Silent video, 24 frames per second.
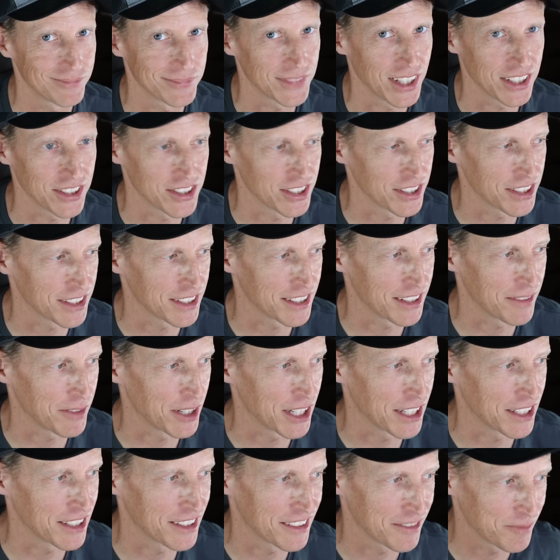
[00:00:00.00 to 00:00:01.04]
Doesn't, I
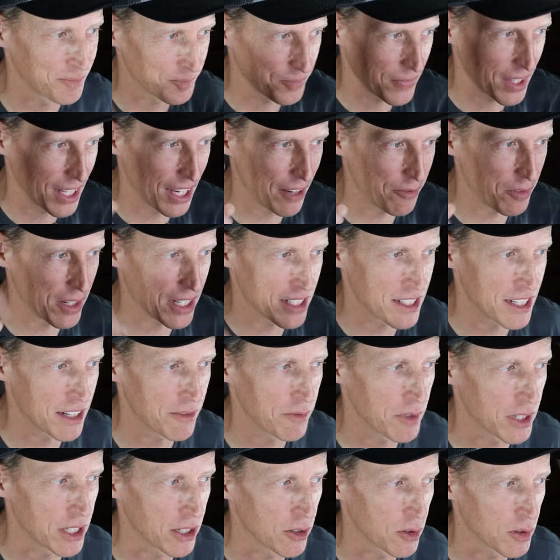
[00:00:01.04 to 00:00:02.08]
mean,
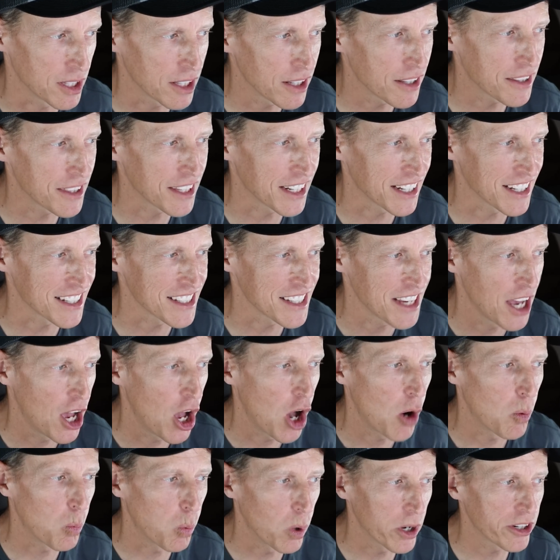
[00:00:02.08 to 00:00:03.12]
F-18 video. The other thing is
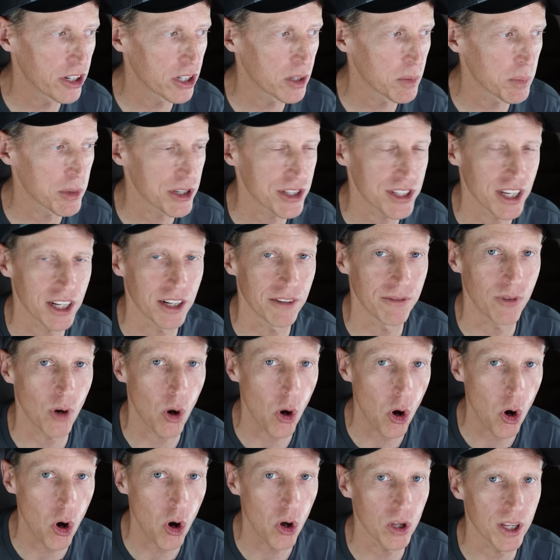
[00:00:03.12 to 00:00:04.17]
100% of
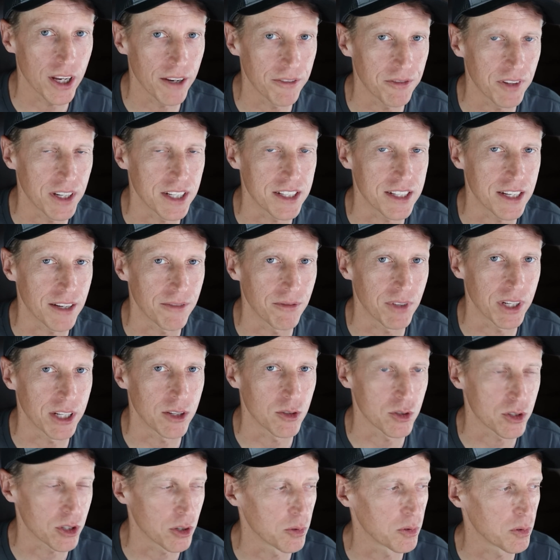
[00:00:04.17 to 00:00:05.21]
all F-18
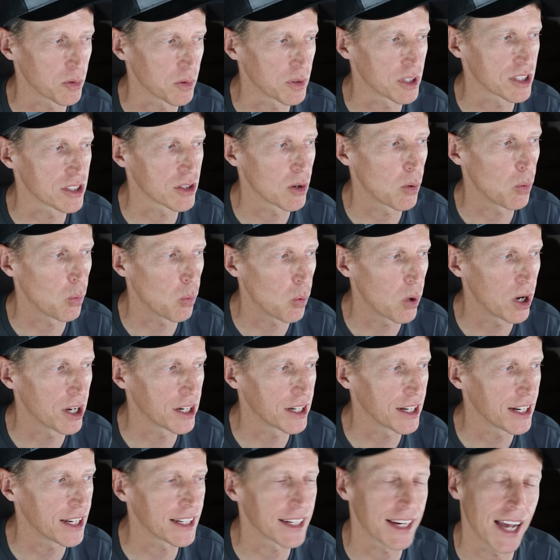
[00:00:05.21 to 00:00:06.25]
videos go through this
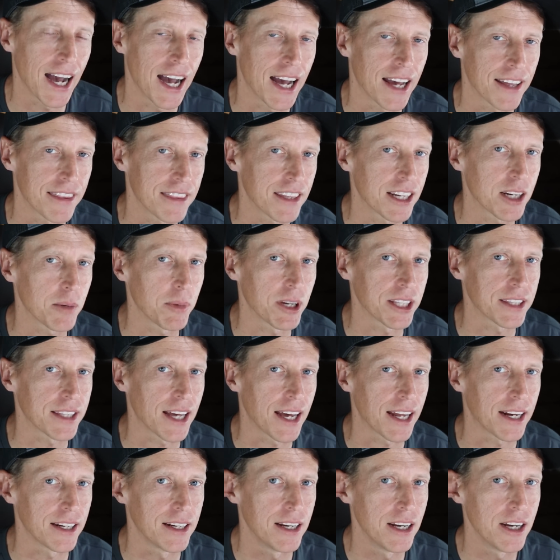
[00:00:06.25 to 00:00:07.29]
one guy. Think about
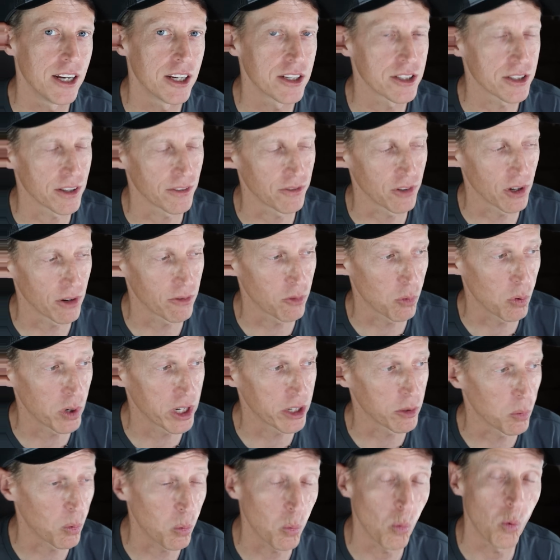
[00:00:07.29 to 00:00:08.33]
that. So if you're ever
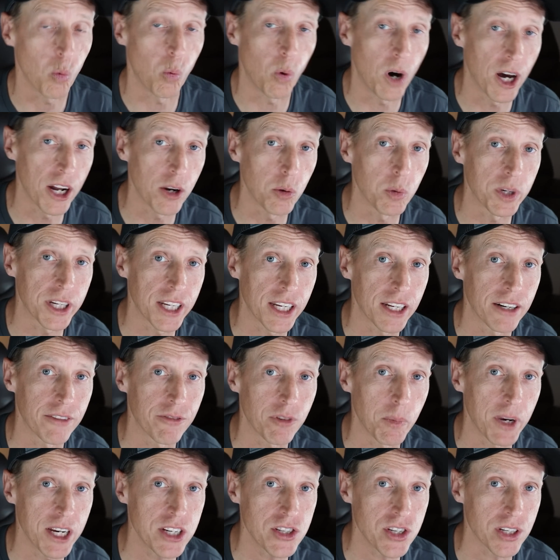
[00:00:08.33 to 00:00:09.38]
wondering, why don't we get
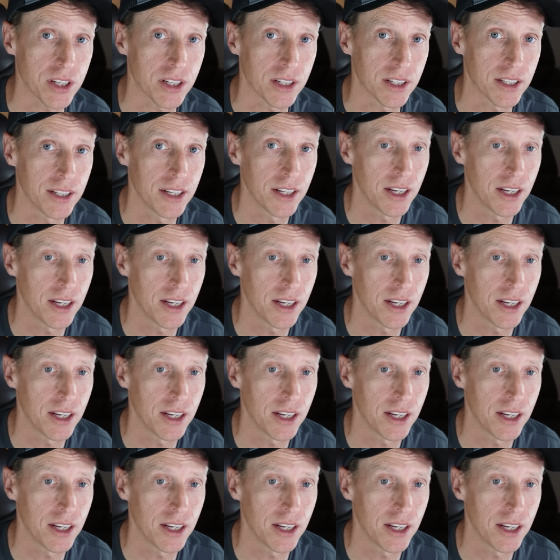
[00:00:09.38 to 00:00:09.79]
information?